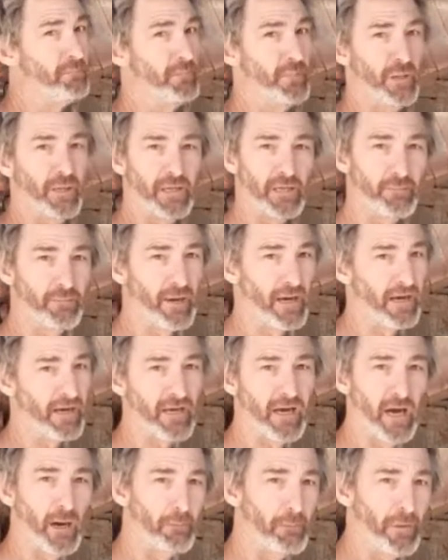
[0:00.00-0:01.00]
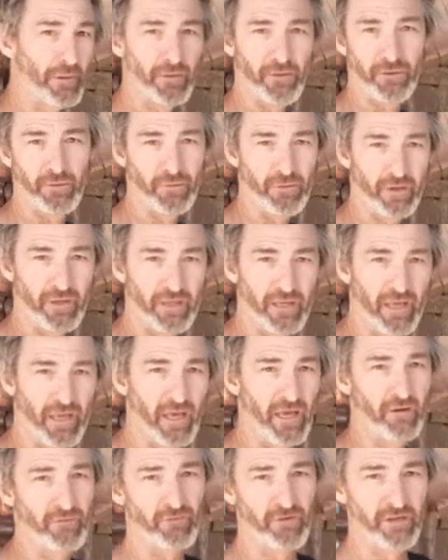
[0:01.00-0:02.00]
pick it back up and do it
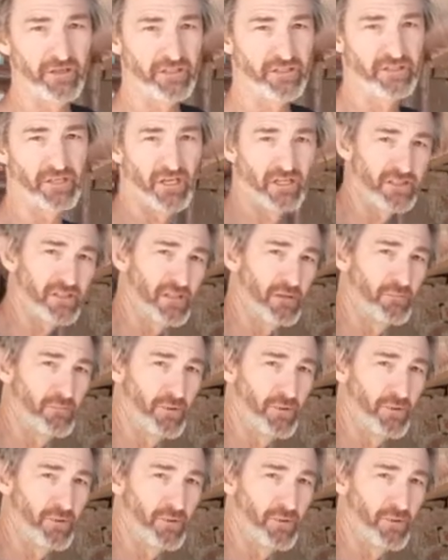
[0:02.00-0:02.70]
again, readjust the